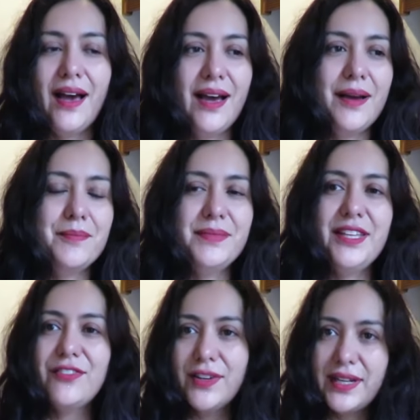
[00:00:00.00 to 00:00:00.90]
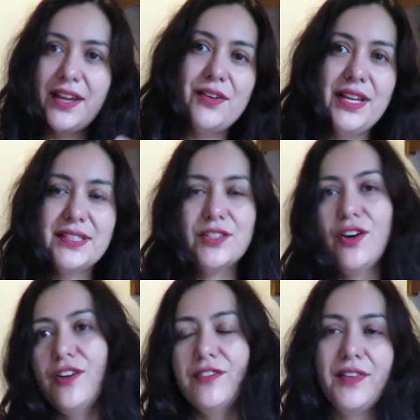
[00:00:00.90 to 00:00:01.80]
um, different areas
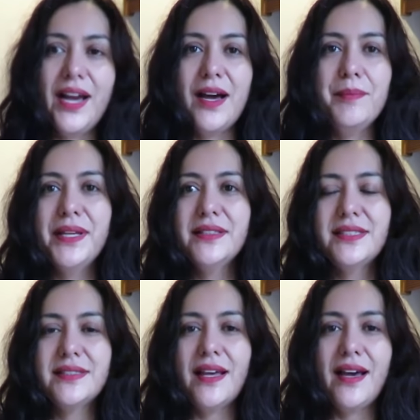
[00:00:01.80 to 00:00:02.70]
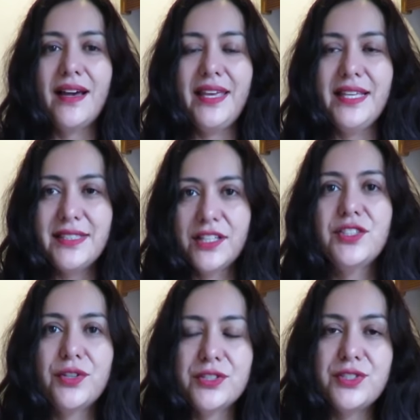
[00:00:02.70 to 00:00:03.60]
of garments are
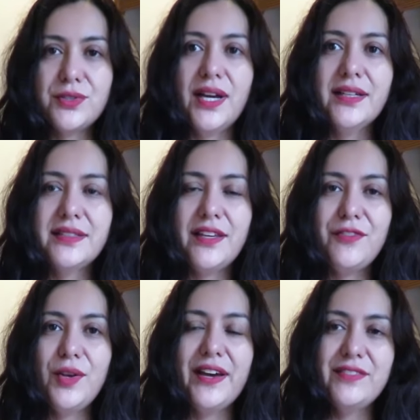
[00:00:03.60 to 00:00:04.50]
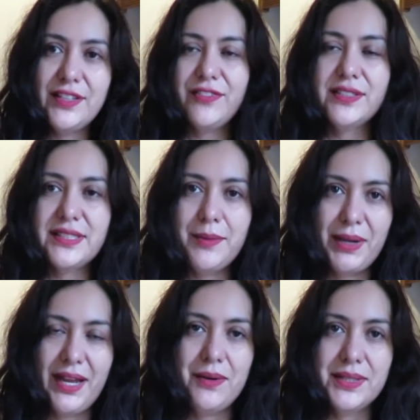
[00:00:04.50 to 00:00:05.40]
easier to construct if you have different
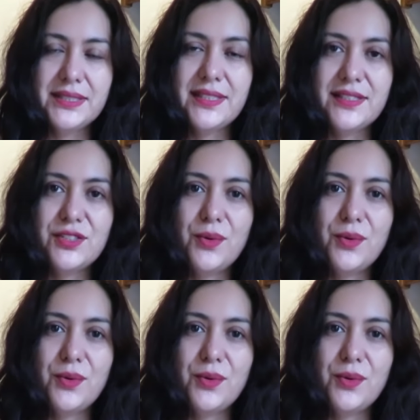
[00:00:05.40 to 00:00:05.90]
seam allowances.